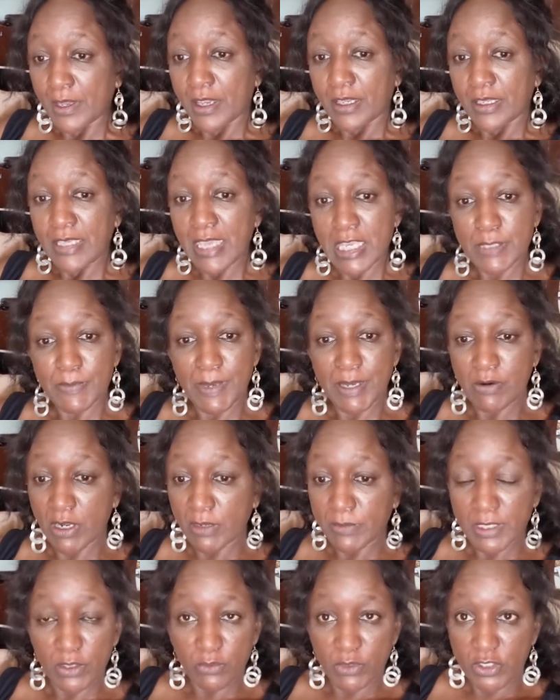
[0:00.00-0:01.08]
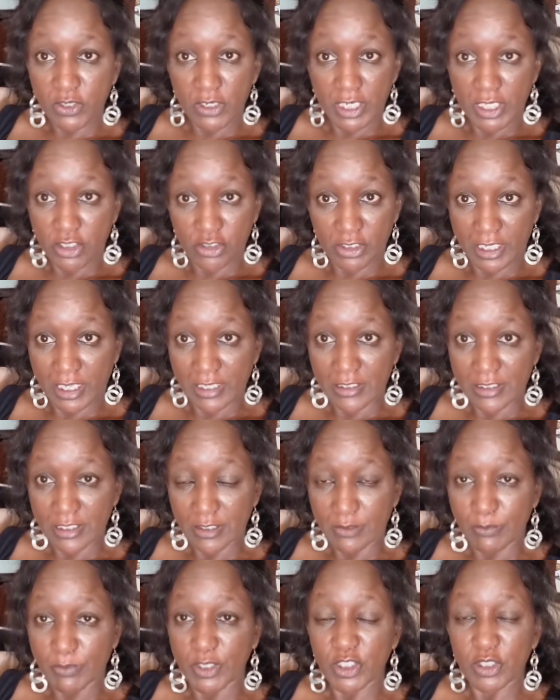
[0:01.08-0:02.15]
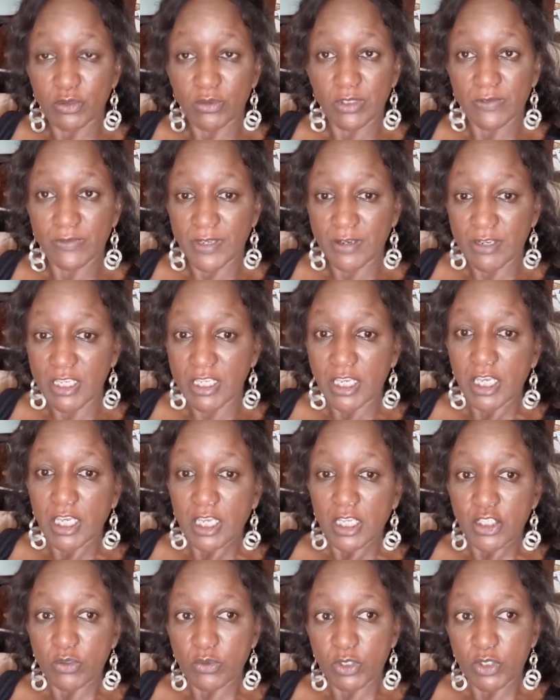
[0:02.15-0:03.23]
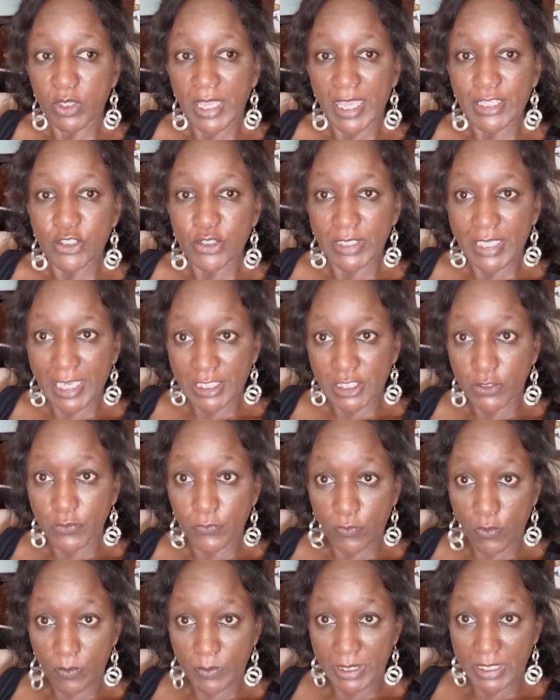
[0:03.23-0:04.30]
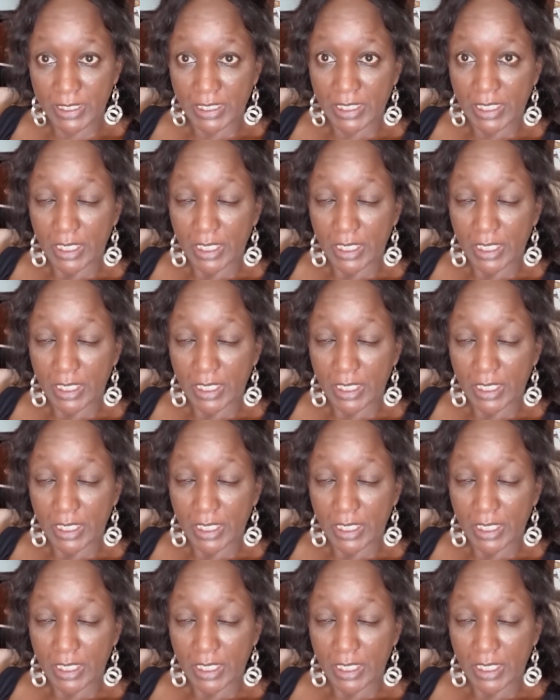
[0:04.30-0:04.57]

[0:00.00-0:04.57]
Yes, my grandmother was not educated, but she was not educated formally,